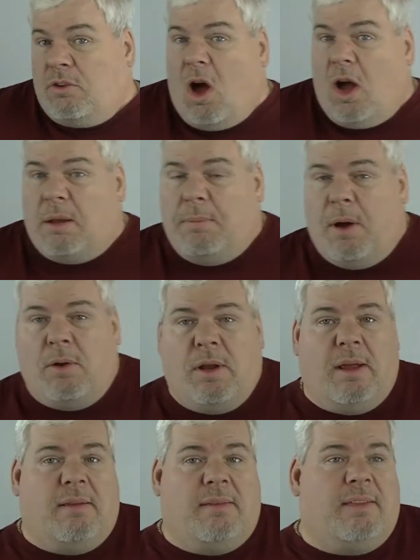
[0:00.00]
talk about
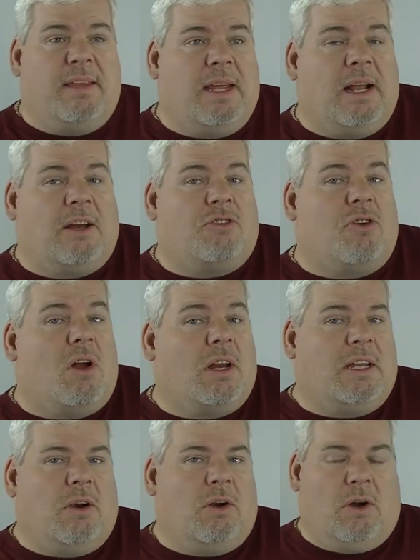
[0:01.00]
is the
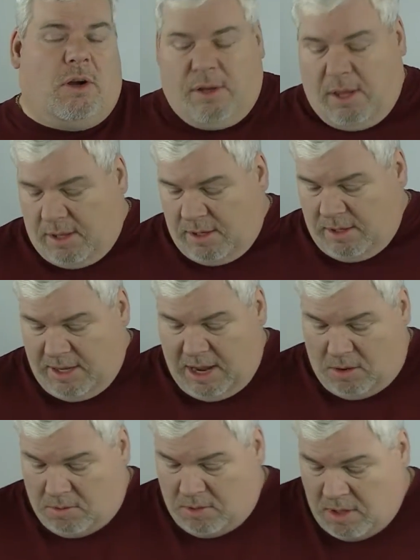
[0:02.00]
electronic deer alert.
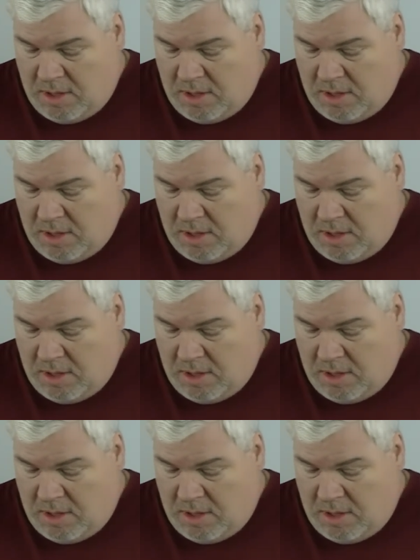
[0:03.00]
Now,